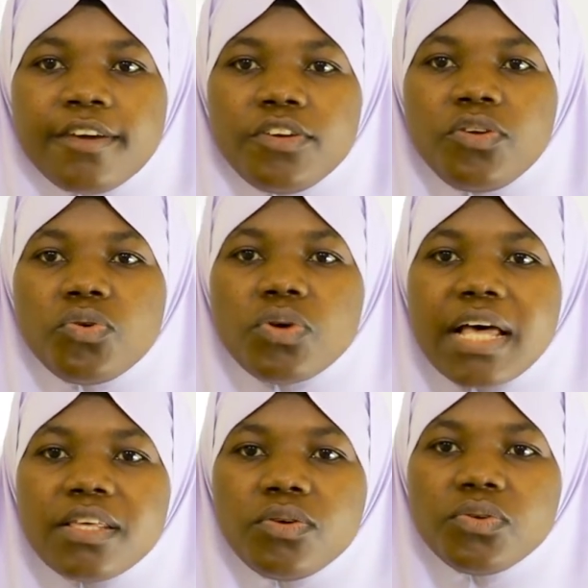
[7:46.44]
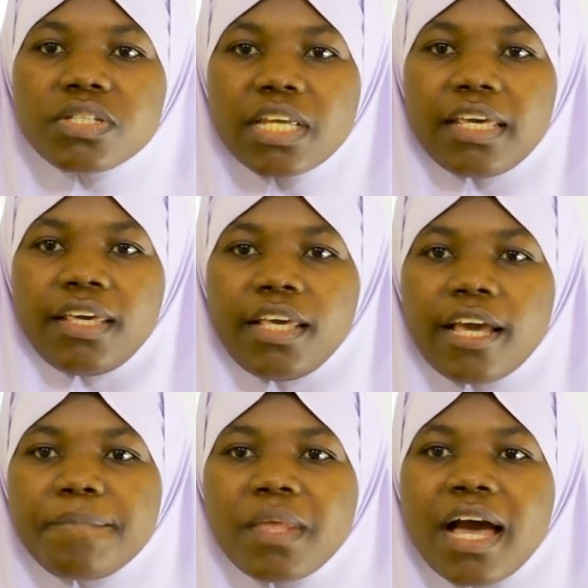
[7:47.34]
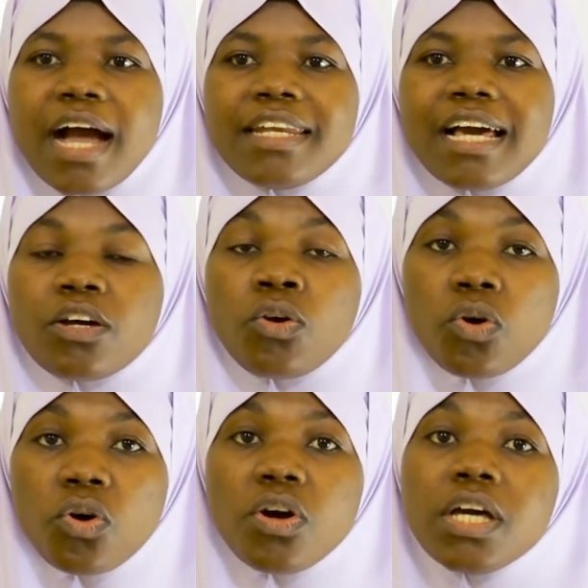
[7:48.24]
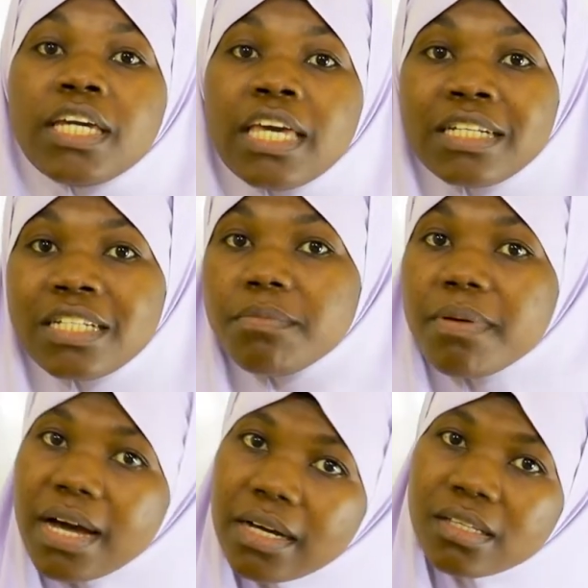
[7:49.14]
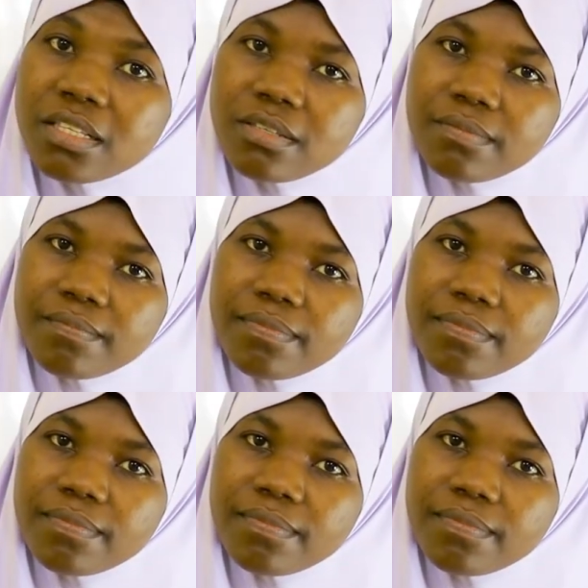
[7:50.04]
You stay here and I'll go get the bags.